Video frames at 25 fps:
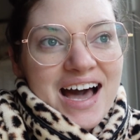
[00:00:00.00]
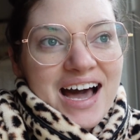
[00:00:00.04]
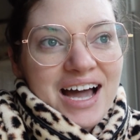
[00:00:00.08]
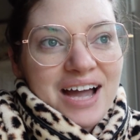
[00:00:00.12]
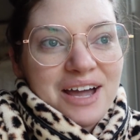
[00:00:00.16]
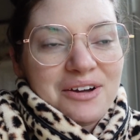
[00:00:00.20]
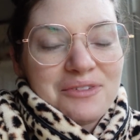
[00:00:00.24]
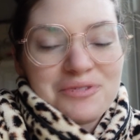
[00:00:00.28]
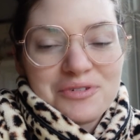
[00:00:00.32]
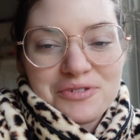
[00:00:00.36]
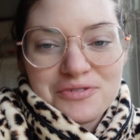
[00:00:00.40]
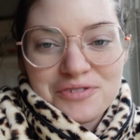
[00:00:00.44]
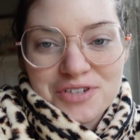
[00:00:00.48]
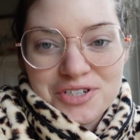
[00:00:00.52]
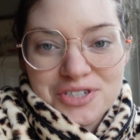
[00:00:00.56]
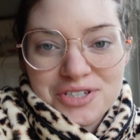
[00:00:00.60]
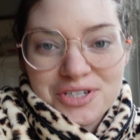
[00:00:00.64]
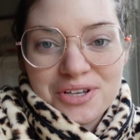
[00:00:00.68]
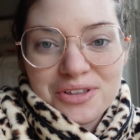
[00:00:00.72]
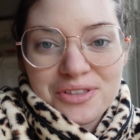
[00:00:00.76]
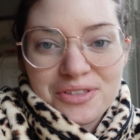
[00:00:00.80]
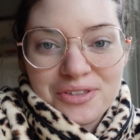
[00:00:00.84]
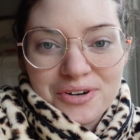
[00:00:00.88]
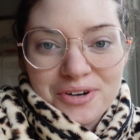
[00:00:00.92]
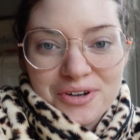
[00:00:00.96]
I am
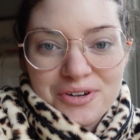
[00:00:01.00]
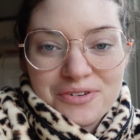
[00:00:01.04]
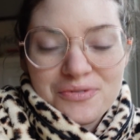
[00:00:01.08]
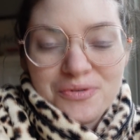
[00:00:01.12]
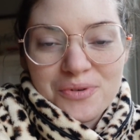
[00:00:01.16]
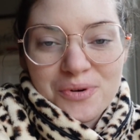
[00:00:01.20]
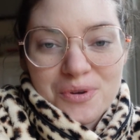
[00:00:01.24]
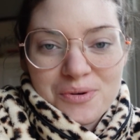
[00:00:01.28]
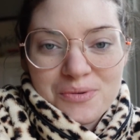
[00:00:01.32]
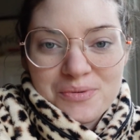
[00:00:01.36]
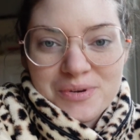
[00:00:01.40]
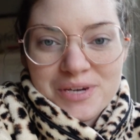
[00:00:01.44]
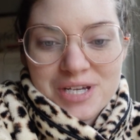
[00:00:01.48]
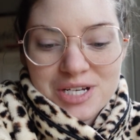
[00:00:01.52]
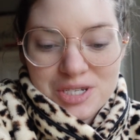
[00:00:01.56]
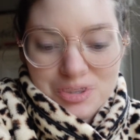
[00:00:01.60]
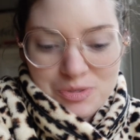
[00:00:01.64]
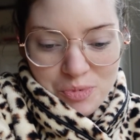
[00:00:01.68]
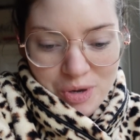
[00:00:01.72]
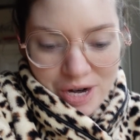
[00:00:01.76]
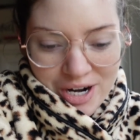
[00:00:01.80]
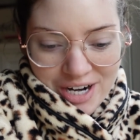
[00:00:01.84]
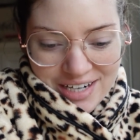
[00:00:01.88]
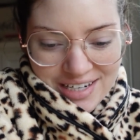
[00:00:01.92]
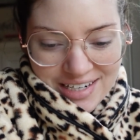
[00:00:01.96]
officially 34 weeks
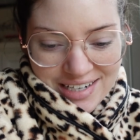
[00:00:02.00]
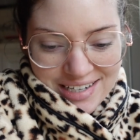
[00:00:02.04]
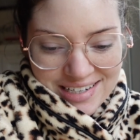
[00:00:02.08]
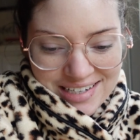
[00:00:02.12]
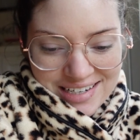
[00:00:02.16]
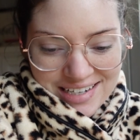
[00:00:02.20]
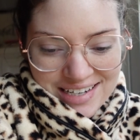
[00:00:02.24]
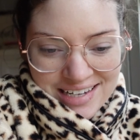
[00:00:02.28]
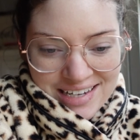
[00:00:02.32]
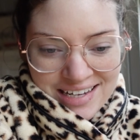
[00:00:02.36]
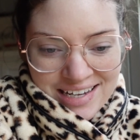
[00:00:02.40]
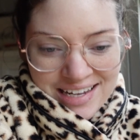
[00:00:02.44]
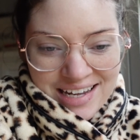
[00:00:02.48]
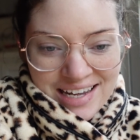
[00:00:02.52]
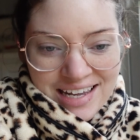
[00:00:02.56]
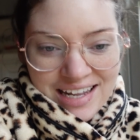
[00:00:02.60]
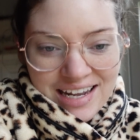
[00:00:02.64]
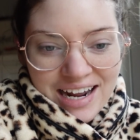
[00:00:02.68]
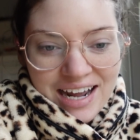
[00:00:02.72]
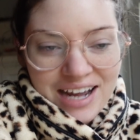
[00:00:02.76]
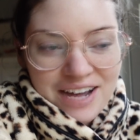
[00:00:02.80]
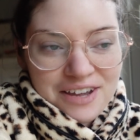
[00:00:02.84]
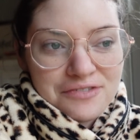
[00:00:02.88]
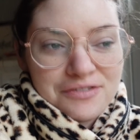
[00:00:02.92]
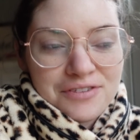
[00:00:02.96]
pregnant
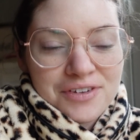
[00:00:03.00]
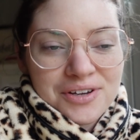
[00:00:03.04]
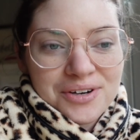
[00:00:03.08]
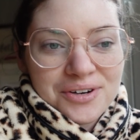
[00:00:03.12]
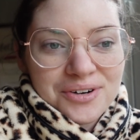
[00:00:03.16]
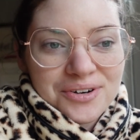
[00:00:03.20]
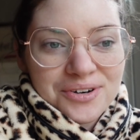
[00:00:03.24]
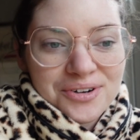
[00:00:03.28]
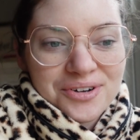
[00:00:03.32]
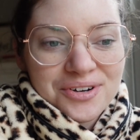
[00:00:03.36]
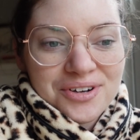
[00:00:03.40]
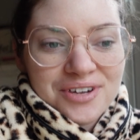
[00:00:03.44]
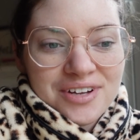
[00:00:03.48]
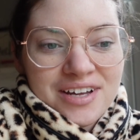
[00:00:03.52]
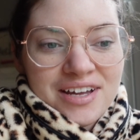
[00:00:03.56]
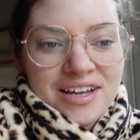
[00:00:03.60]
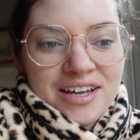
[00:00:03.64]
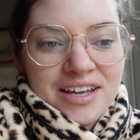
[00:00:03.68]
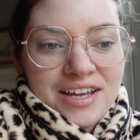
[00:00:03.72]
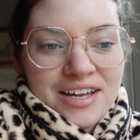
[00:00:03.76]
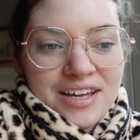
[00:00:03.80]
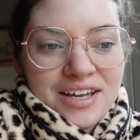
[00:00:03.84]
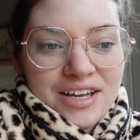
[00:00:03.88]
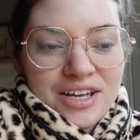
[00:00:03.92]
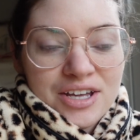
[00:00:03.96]
and I feel
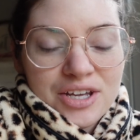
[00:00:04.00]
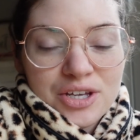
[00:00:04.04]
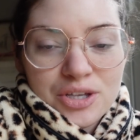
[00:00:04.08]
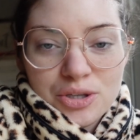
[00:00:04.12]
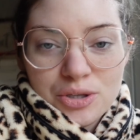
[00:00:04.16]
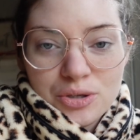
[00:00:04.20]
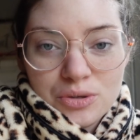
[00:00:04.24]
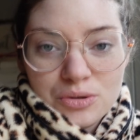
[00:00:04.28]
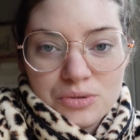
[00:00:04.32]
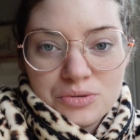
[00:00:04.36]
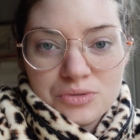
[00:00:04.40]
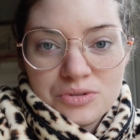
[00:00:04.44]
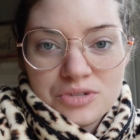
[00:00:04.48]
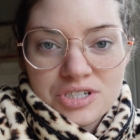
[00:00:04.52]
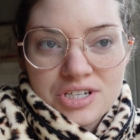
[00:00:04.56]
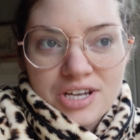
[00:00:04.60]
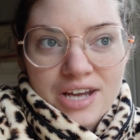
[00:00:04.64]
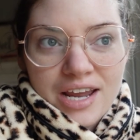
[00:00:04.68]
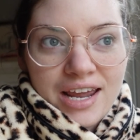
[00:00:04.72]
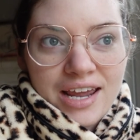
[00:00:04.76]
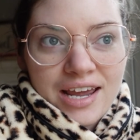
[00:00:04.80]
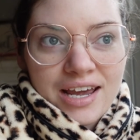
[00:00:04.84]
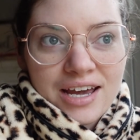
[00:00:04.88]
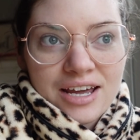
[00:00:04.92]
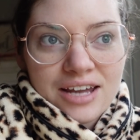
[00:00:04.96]
huge
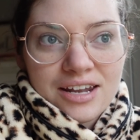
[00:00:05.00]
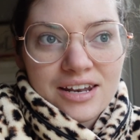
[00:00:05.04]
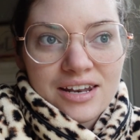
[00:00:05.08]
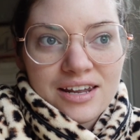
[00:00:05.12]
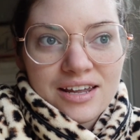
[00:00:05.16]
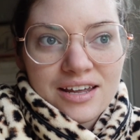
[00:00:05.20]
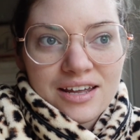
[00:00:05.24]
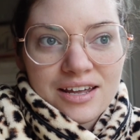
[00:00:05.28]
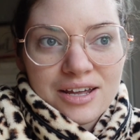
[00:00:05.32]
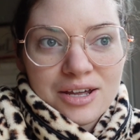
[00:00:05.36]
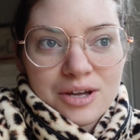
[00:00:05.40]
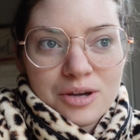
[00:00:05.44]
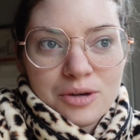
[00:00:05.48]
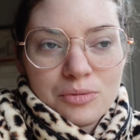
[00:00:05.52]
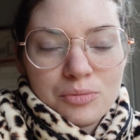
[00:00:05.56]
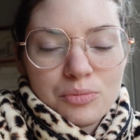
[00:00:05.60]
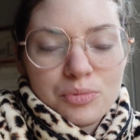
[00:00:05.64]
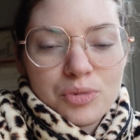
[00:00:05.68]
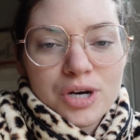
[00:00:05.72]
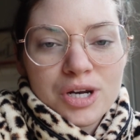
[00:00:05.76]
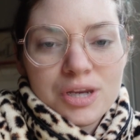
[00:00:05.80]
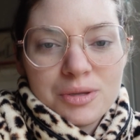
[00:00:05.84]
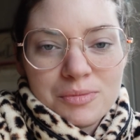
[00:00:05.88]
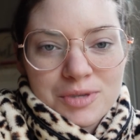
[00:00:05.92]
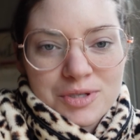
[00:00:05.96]
and
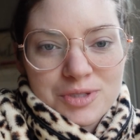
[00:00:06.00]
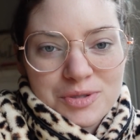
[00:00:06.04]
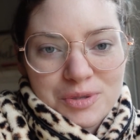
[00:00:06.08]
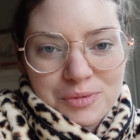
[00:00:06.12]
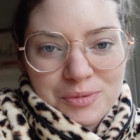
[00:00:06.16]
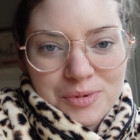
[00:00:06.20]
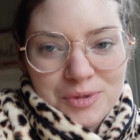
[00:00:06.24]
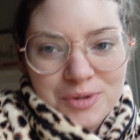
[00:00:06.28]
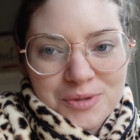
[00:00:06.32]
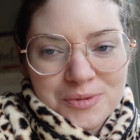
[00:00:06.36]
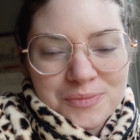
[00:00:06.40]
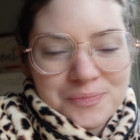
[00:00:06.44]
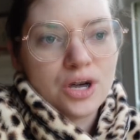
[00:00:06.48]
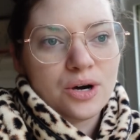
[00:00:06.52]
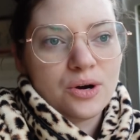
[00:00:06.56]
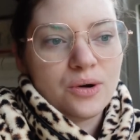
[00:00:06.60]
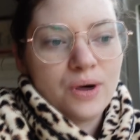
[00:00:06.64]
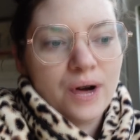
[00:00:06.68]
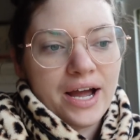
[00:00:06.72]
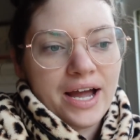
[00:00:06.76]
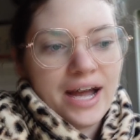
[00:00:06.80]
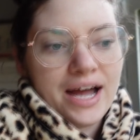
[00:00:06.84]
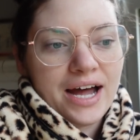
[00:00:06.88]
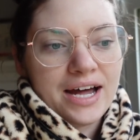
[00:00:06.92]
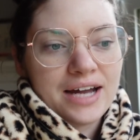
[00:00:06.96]
pretty miserable. So
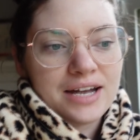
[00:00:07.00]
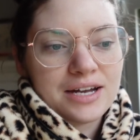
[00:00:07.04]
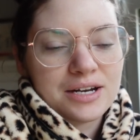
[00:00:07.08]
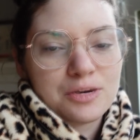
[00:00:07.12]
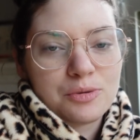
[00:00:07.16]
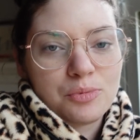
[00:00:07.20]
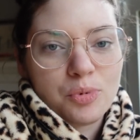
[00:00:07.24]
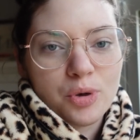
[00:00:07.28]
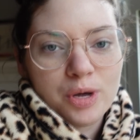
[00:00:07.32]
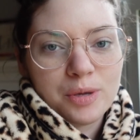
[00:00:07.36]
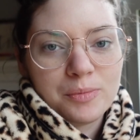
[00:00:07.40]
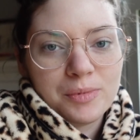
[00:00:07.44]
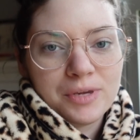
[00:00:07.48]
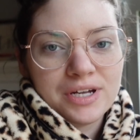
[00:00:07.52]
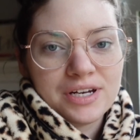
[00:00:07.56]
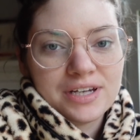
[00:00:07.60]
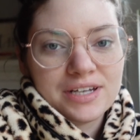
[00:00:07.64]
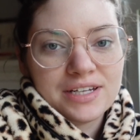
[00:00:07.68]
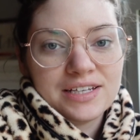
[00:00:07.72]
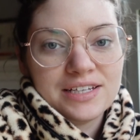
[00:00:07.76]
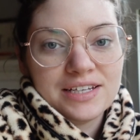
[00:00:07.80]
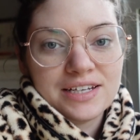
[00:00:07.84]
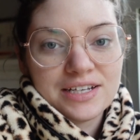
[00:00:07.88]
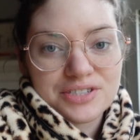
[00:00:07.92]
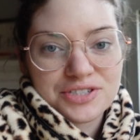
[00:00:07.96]
I had an appointment
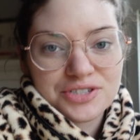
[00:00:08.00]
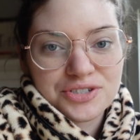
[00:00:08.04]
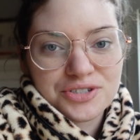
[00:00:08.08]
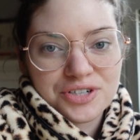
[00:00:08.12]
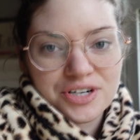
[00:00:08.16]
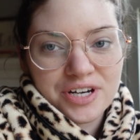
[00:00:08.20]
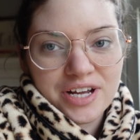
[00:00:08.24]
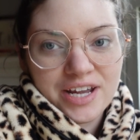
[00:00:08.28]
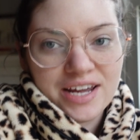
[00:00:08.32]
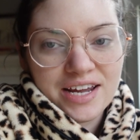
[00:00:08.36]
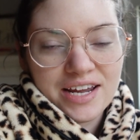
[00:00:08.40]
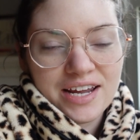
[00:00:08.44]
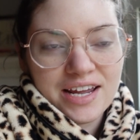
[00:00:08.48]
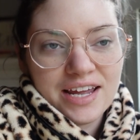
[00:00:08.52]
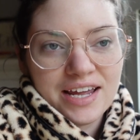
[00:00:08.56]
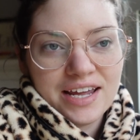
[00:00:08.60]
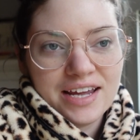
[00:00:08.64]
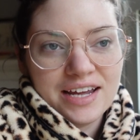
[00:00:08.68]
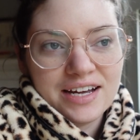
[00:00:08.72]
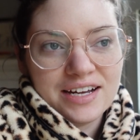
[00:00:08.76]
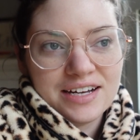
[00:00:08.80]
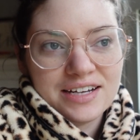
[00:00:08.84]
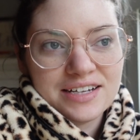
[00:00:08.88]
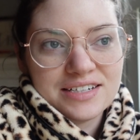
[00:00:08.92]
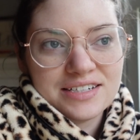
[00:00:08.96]
yesterday
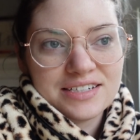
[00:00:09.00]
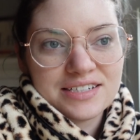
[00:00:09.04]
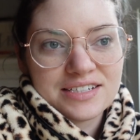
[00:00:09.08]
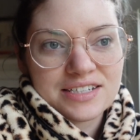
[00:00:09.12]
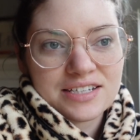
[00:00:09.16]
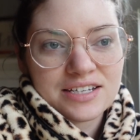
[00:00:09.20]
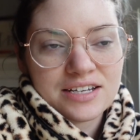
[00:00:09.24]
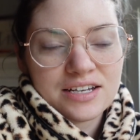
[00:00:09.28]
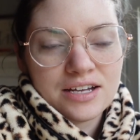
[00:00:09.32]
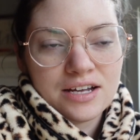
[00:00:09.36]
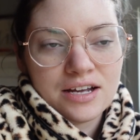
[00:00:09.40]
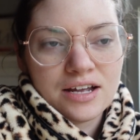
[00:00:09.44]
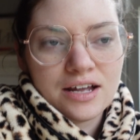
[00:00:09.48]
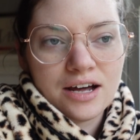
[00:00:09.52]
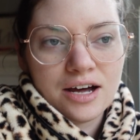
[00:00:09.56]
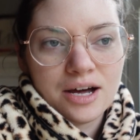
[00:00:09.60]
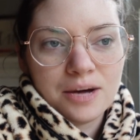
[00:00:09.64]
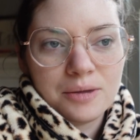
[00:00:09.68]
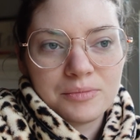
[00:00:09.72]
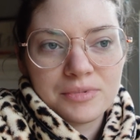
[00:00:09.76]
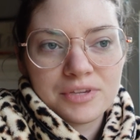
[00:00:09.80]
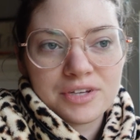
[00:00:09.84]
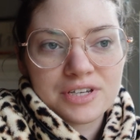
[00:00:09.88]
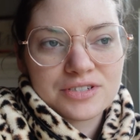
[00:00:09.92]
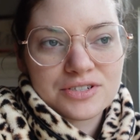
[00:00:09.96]
and
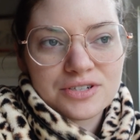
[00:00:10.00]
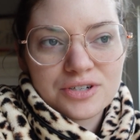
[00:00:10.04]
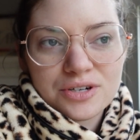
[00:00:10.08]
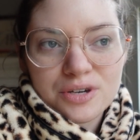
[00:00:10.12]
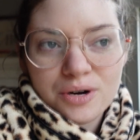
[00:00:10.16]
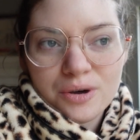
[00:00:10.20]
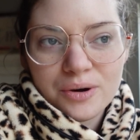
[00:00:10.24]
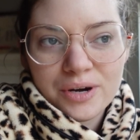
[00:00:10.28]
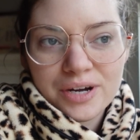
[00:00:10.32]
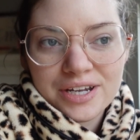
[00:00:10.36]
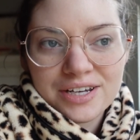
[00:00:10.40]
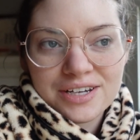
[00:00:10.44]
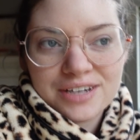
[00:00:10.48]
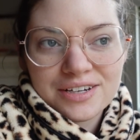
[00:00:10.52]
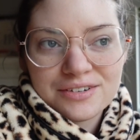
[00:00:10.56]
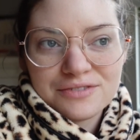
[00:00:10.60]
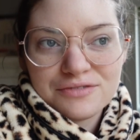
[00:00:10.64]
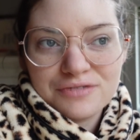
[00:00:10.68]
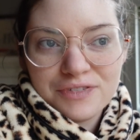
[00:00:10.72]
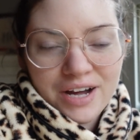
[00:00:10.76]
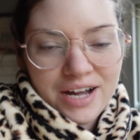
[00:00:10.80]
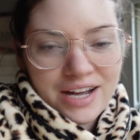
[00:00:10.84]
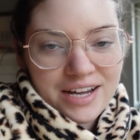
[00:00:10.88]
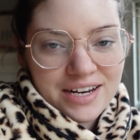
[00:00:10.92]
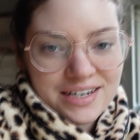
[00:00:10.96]
um, things are going
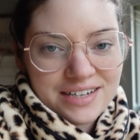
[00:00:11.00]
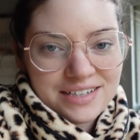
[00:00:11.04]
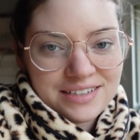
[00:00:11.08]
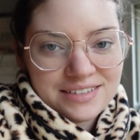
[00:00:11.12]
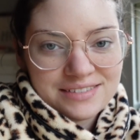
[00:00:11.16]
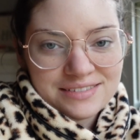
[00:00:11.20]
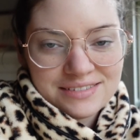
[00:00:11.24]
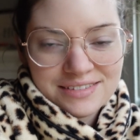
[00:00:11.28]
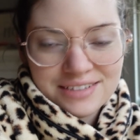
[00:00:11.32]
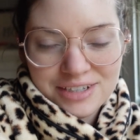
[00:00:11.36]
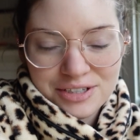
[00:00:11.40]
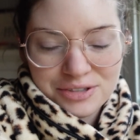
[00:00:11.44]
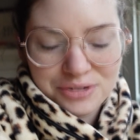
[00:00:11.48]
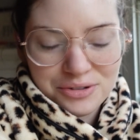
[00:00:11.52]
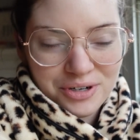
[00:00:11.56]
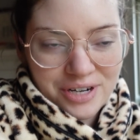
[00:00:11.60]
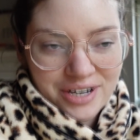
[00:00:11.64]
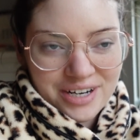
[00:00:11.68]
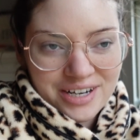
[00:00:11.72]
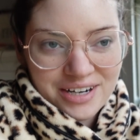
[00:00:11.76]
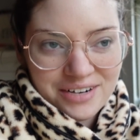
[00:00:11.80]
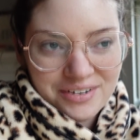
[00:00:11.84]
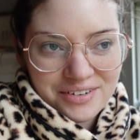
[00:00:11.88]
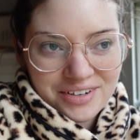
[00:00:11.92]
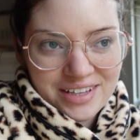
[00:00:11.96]
fine and
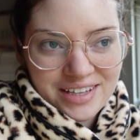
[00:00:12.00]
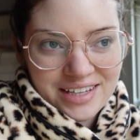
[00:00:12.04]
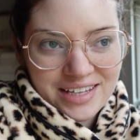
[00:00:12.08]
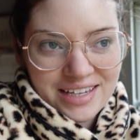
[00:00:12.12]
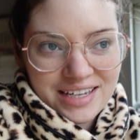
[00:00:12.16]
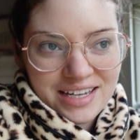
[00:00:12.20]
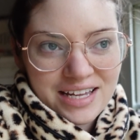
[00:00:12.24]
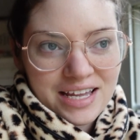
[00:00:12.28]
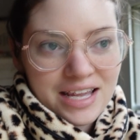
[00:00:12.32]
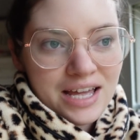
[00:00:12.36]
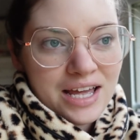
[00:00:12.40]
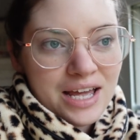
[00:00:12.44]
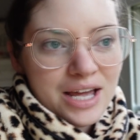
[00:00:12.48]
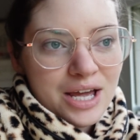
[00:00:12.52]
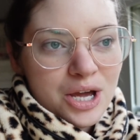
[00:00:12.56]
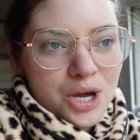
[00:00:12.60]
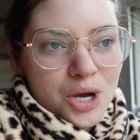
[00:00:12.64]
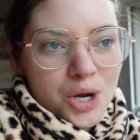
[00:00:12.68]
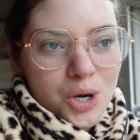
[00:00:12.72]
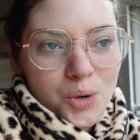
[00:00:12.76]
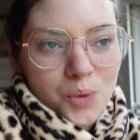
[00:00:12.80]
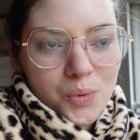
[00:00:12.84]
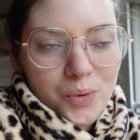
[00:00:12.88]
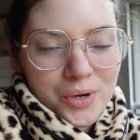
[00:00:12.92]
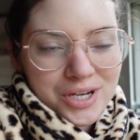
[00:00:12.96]
great and everything.
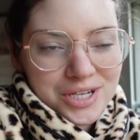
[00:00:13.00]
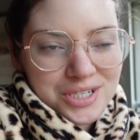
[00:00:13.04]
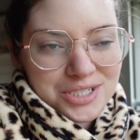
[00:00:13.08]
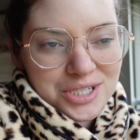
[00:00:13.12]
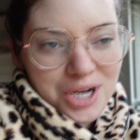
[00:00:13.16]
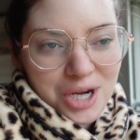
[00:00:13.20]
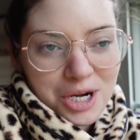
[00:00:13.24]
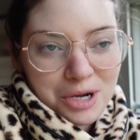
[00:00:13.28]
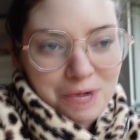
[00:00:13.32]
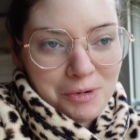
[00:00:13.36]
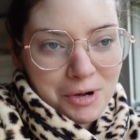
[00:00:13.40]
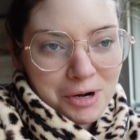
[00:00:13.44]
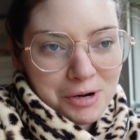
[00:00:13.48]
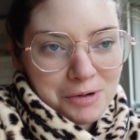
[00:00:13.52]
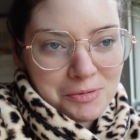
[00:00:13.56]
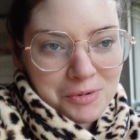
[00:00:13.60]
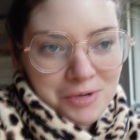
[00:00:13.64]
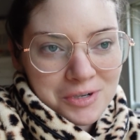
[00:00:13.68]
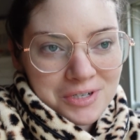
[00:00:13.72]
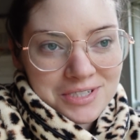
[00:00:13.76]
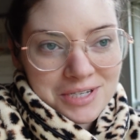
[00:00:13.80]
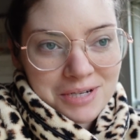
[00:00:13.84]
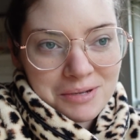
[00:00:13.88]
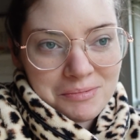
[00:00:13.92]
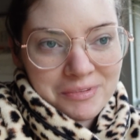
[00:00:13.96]
We can talk about it
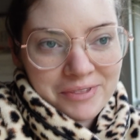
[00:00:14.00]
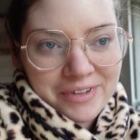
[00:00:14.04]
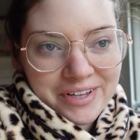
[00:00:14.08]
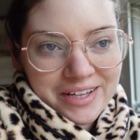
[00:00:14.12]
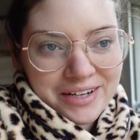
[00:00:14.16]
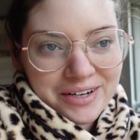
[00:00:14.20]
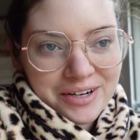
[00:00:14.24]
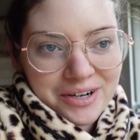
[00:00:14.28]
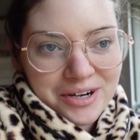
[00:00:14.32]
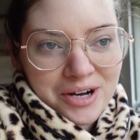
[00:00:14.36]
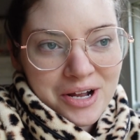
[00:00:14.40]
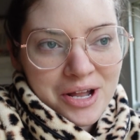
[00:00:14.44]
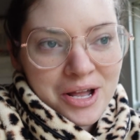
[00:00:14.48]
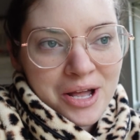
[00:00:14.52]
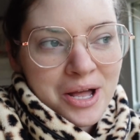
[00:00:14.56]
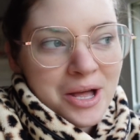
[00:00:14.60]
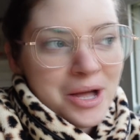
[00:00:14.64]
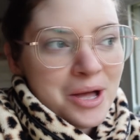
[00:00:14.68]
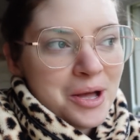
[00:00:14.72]
more in depth later.